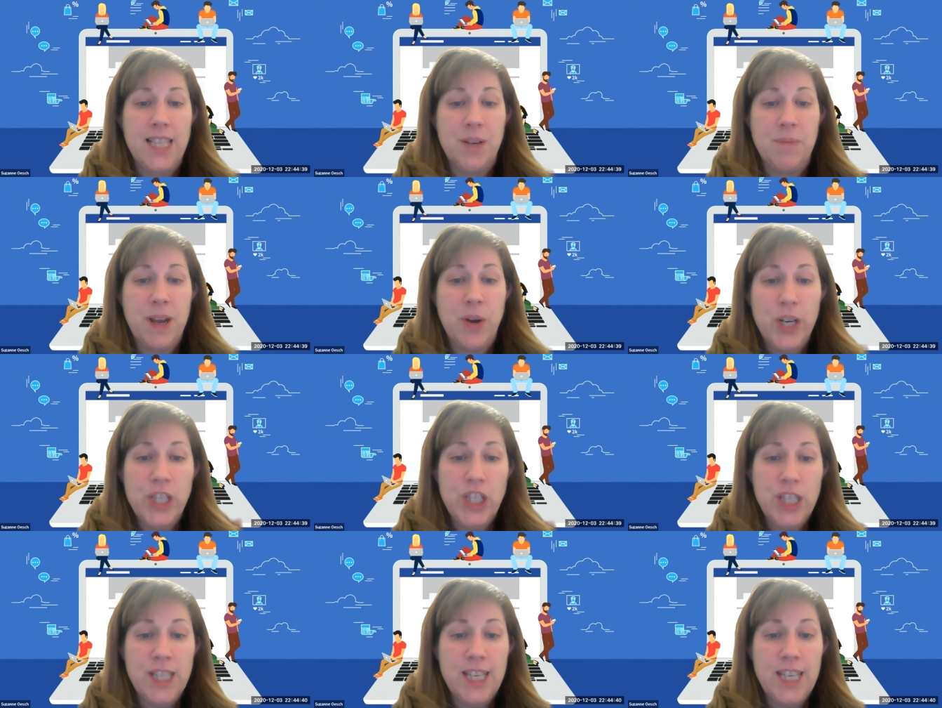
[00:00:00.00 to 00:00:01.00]
So my
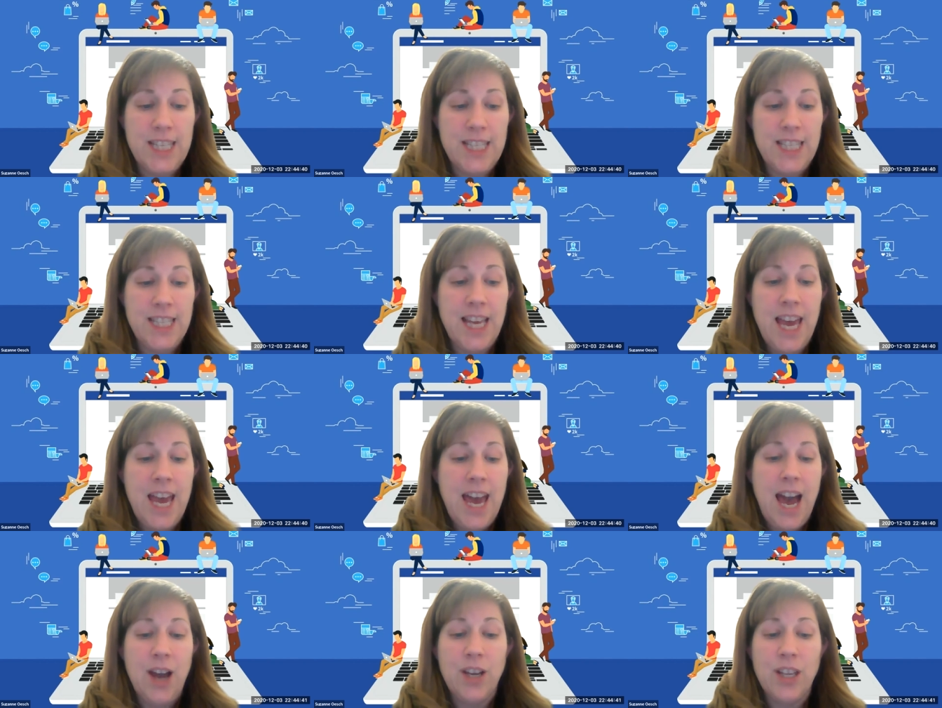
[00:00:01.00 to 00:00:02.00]
question is,
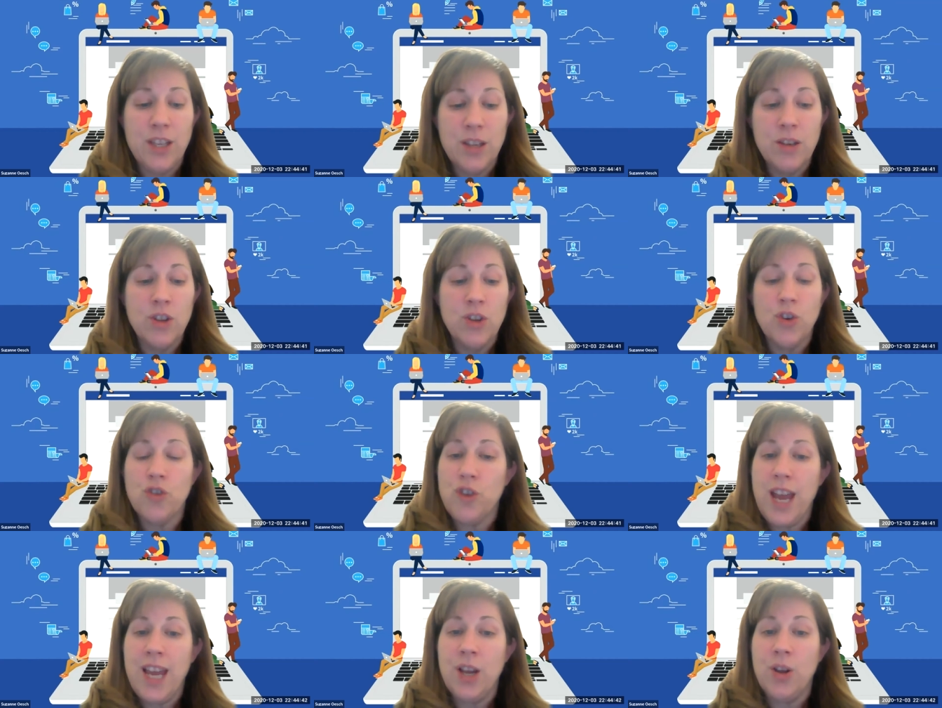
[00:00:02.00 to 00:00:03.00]
how can you
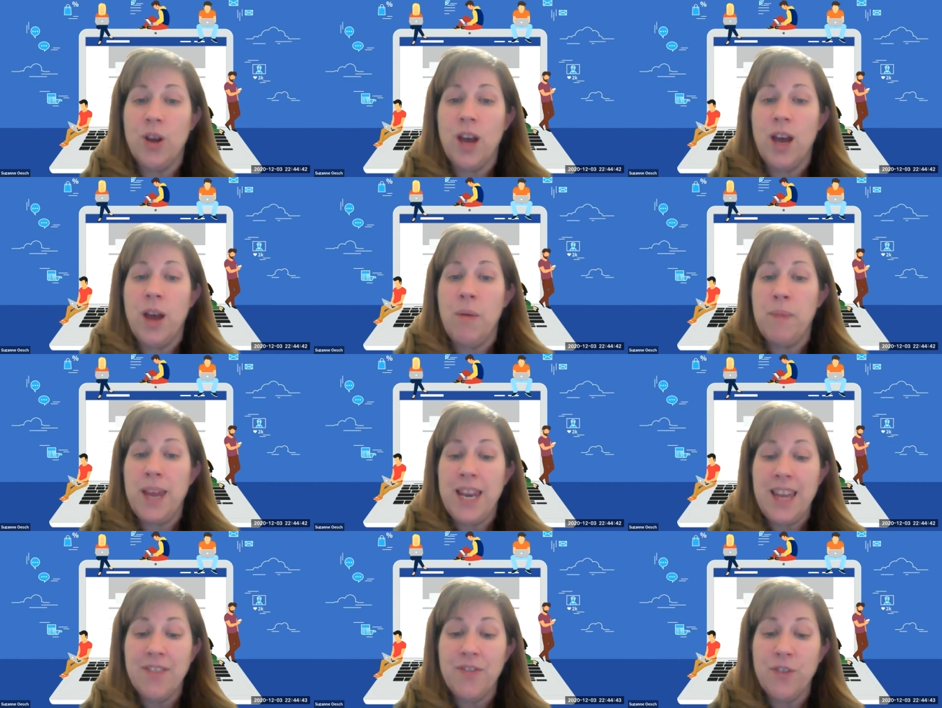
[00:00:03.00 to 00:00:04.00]
create
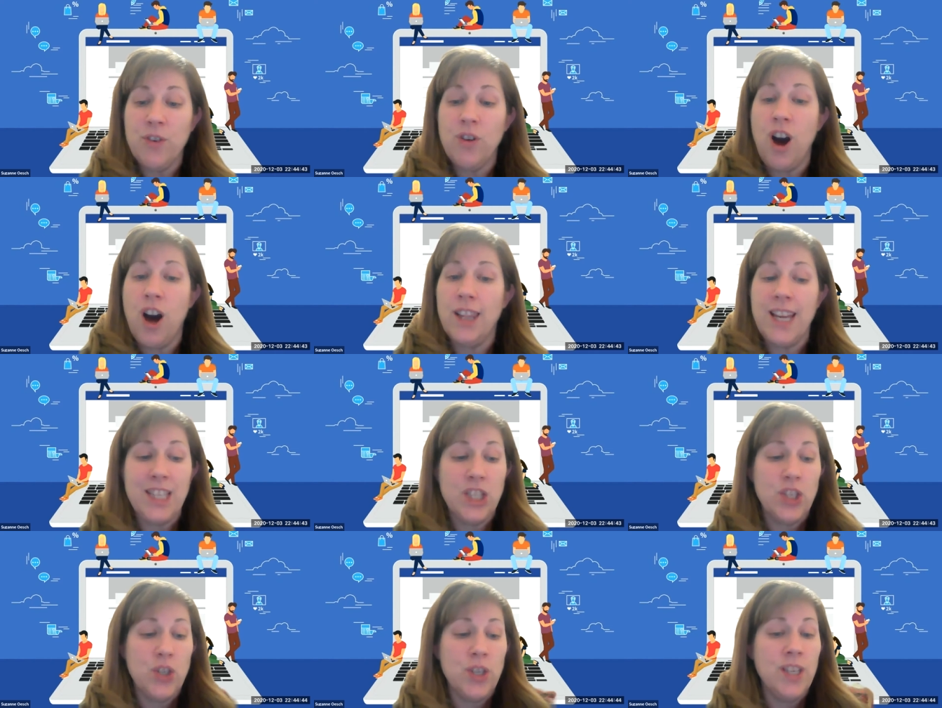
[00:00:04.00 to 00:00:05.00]
meaningful online
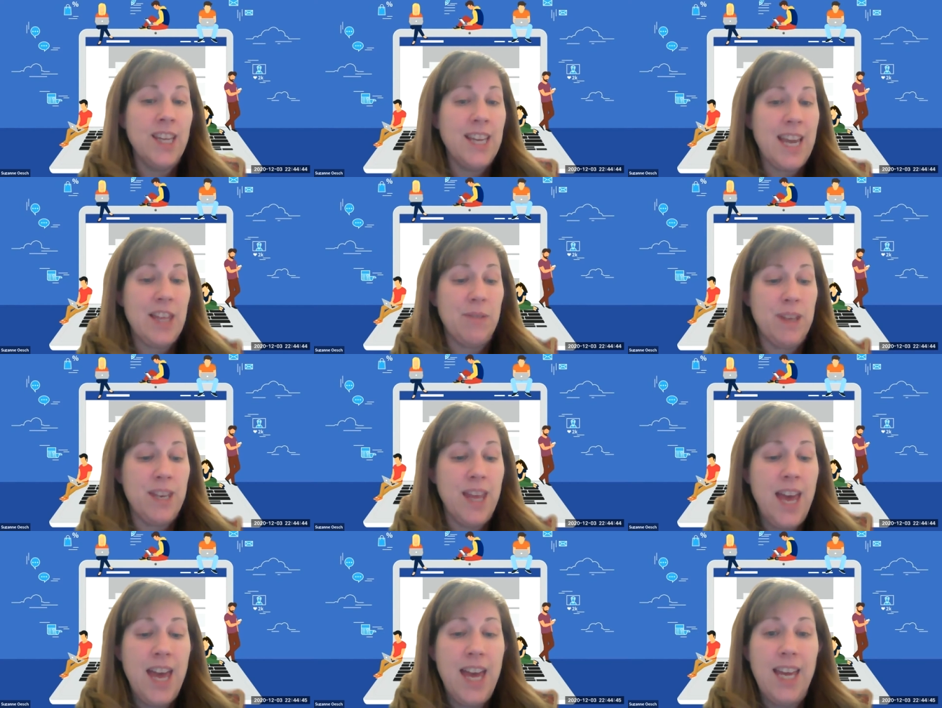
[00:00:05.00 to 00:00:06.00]
student engagement